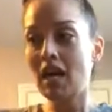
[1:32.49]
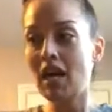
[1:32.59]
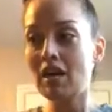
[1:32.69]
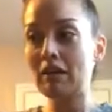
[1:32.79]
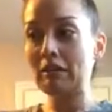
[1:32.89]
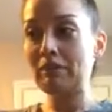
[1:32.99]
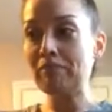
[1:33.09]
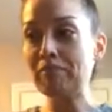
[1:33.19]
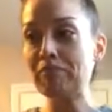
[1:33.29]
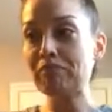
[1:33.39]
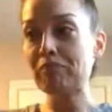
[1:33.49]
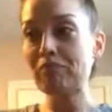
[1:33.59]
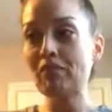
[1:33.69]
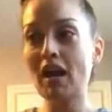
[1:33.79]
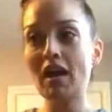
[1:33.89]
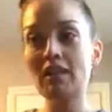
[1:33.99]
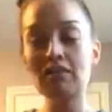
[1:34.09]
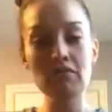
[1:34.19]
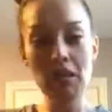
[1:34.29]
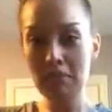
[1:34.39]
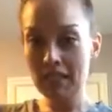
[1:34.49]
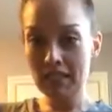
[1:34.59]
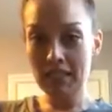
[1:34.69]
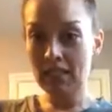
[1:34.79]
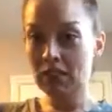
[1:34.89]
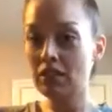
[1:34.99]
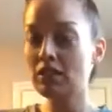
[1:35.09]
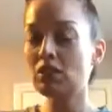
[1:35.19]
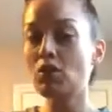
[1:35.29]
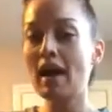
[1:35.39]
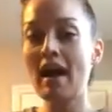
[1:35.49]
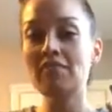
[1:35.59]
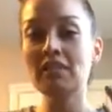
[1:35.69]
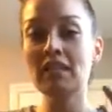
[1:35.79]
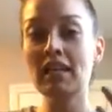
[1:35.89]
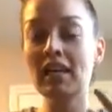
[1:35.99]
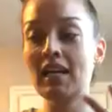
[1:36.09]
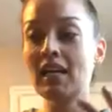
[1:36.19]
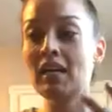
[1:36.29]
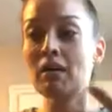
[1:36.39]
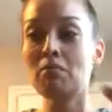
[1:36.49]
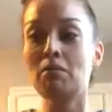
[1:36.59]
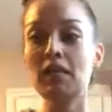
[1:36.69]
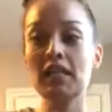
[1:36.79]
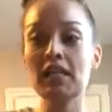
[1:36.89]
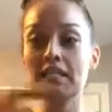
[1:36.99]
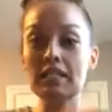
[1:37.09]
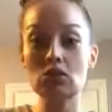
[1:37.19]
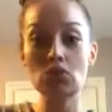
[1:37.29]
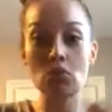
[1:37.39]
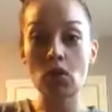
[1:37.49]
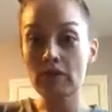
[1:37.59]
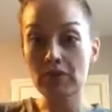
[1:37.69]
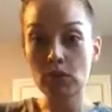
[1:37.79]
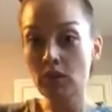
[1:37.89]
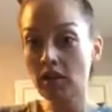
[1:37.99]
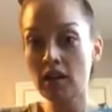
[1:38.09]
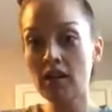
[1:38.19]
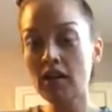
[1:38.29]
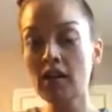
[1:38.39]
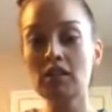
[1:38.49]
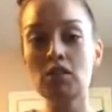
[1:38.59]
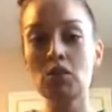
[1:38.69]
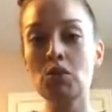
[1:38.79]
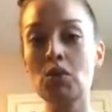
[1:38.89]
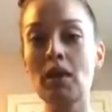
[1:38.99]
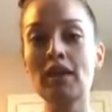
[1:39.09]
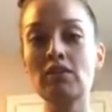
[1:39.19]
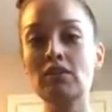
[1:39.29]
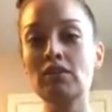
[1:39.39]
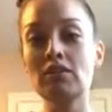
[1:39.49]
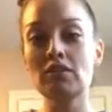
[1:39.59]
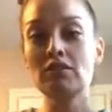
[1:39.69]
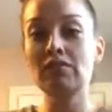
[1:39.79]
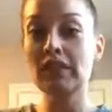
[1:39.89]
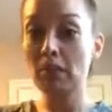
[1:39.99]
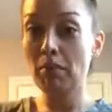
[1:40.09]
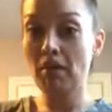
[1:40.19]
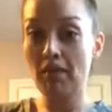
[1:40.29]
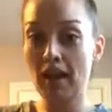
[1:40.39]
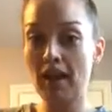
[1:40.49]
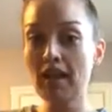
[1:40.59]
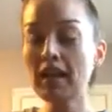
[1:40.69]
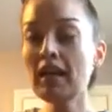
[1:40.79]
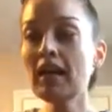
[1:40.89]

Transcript: I love red meat still, so I have to like put in a 0 point food there, so I fill up on that.